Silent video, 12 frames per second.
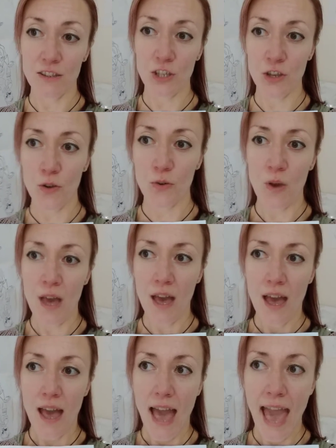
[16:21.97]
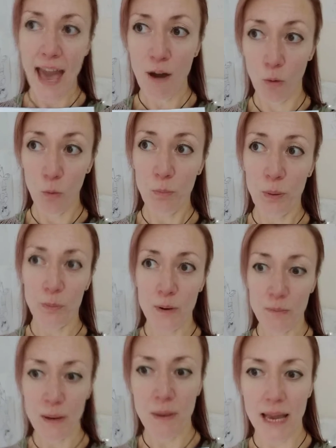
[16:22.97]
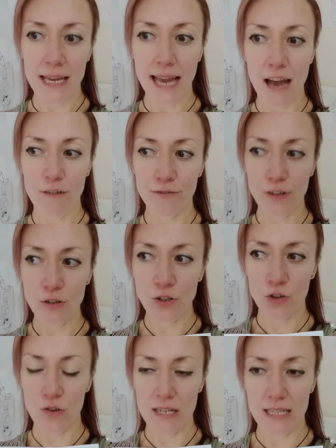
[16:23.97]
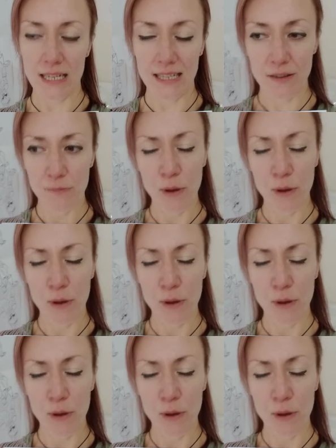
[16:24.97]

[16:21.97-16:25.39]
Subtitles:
to help when we make our food choices,